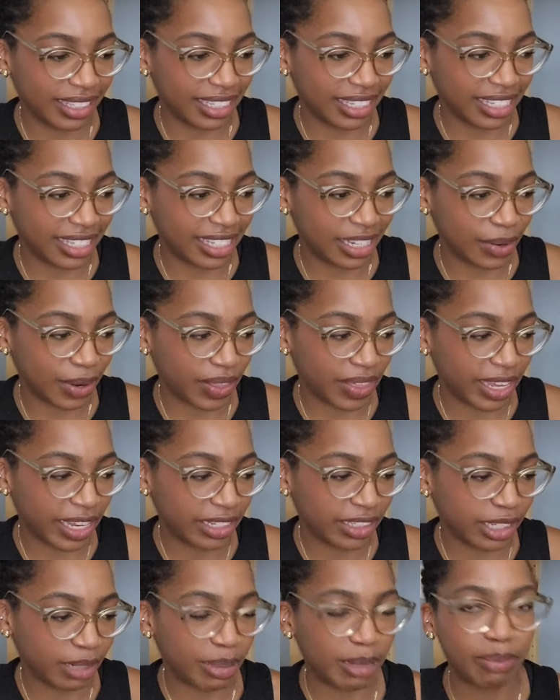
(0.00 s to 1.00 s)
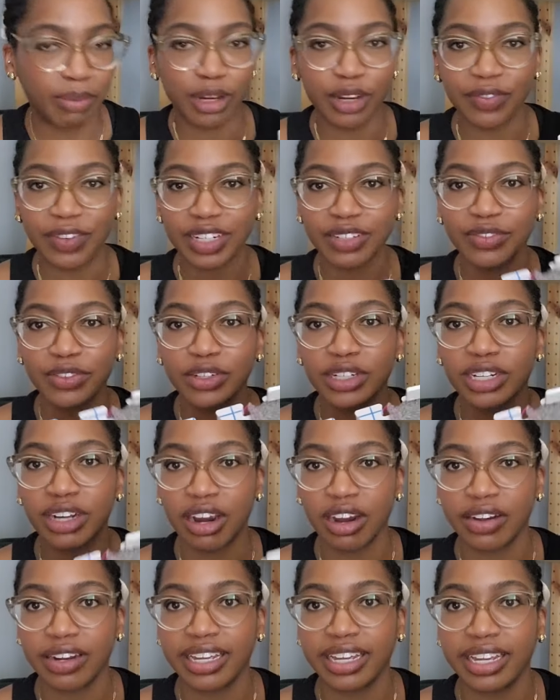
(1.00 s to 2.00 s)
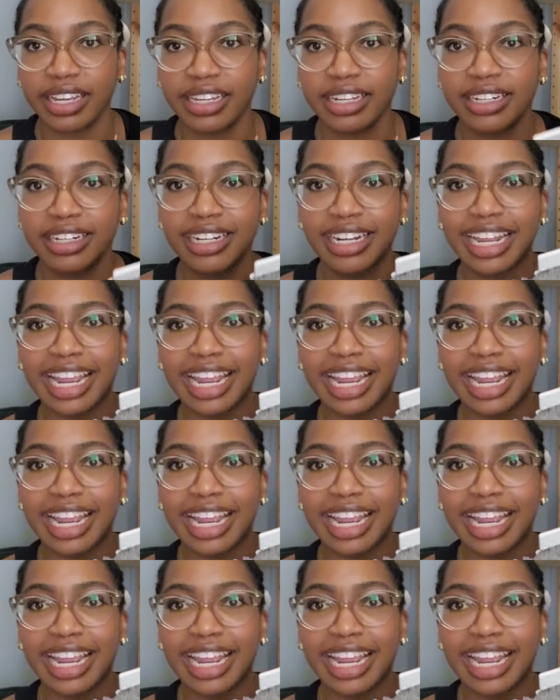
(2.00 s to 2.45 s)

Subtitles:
So I think it's gonna be perfect for a cardigan.